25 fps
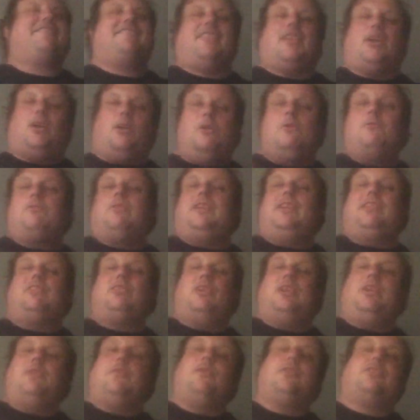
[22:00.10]
hopefully
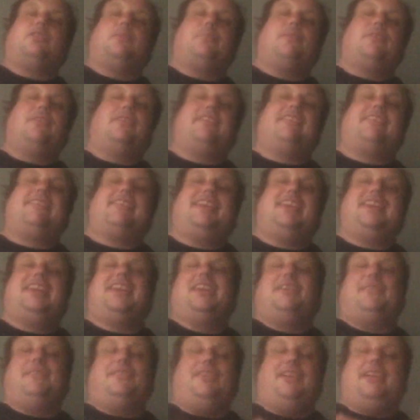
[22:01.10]
Sony will support this thing
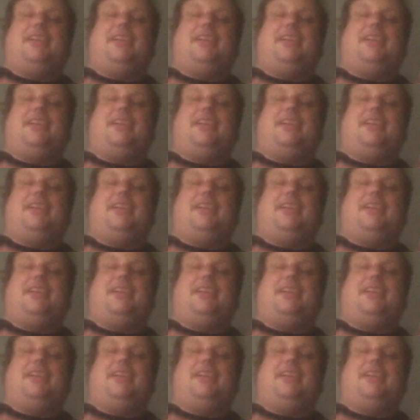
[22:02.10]
and we'll